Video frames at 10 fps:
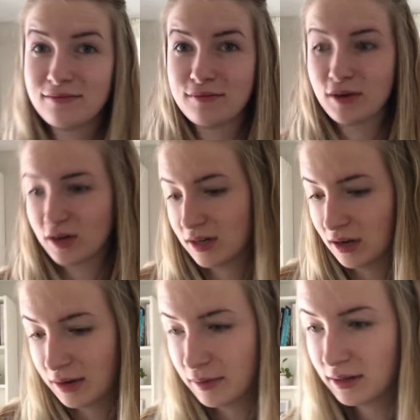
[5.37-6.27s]
we're going to
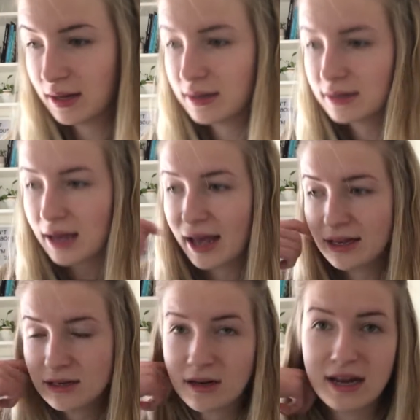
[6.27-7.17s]
talk about this. I
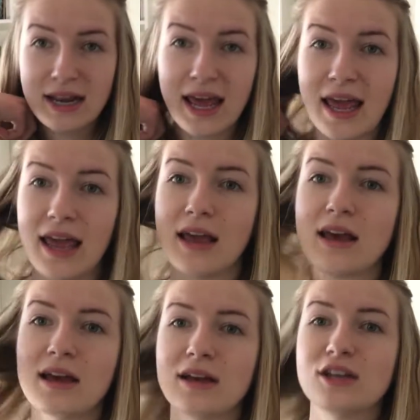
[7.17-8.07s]
started a
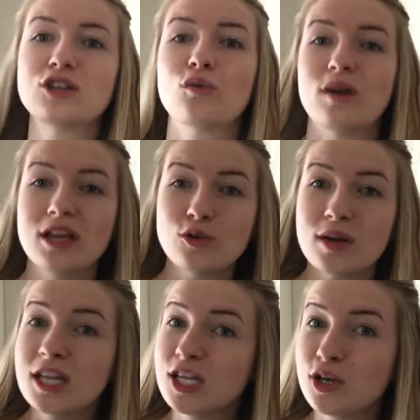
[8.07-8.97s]

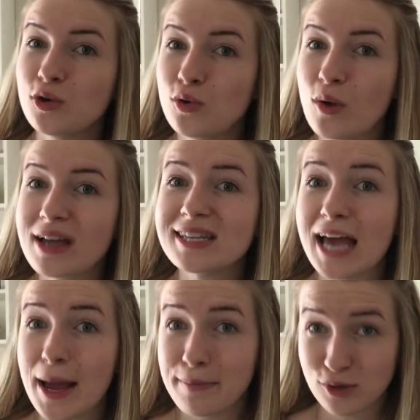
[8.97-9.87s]
2022
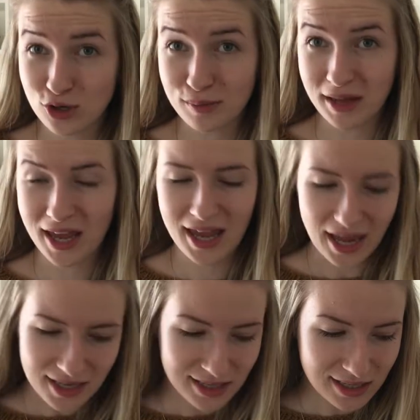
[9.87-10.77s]
temperature
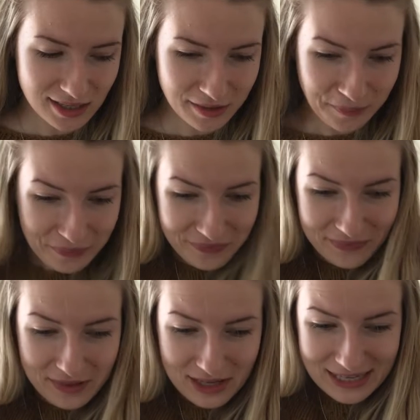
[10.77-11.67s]
blanket.
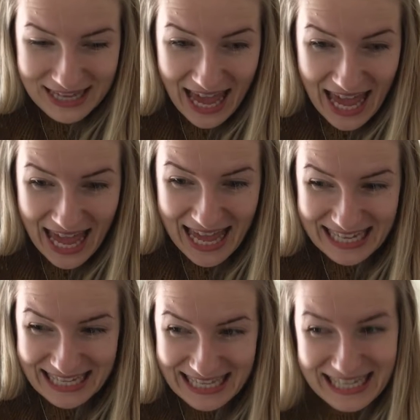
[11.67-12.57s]
Yay.
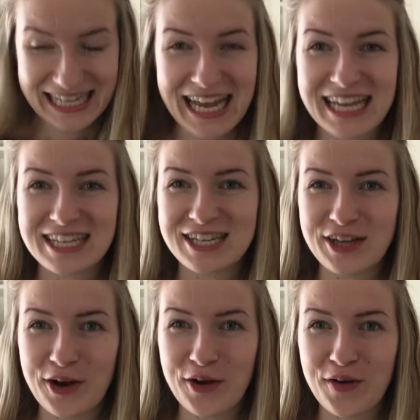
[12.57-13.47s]

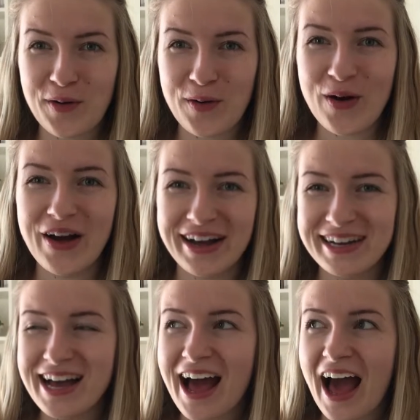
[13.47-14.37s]
So
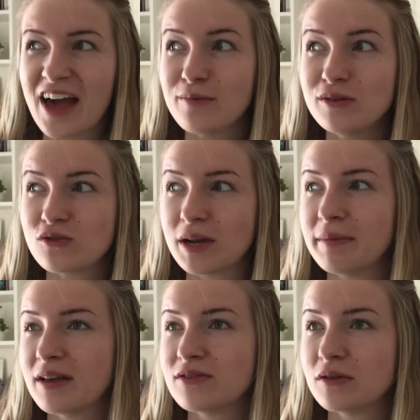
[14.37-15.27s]
I've been
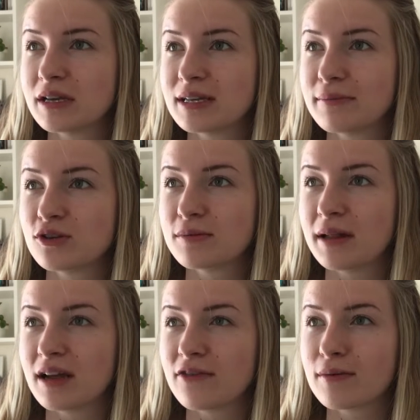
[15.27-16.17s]
dreaming of doing a temperature
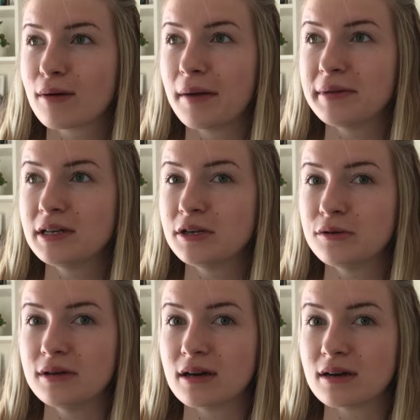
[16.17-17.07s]
blanket for probably 2
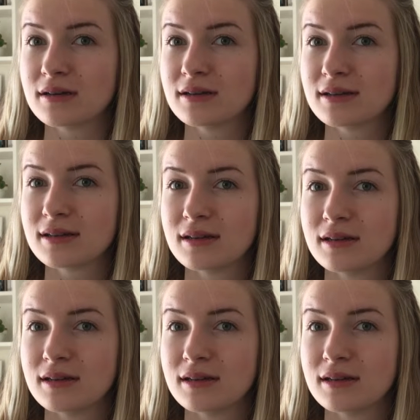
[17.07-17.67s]
years